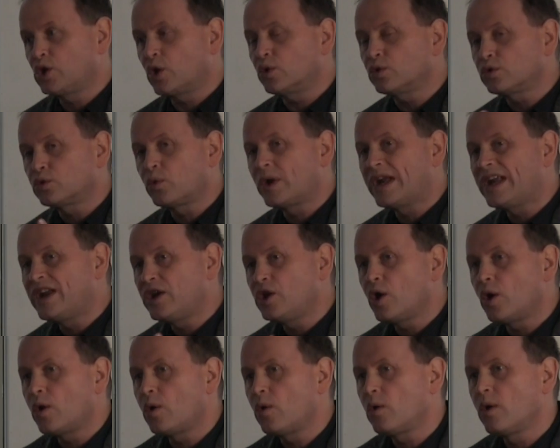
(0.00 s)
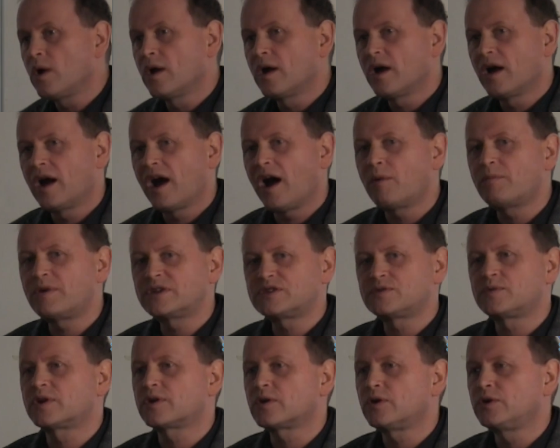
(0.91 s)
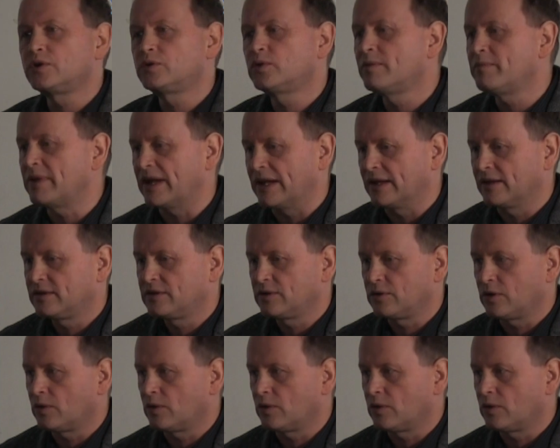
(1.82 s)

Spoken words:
don't really know how much we're going to emit.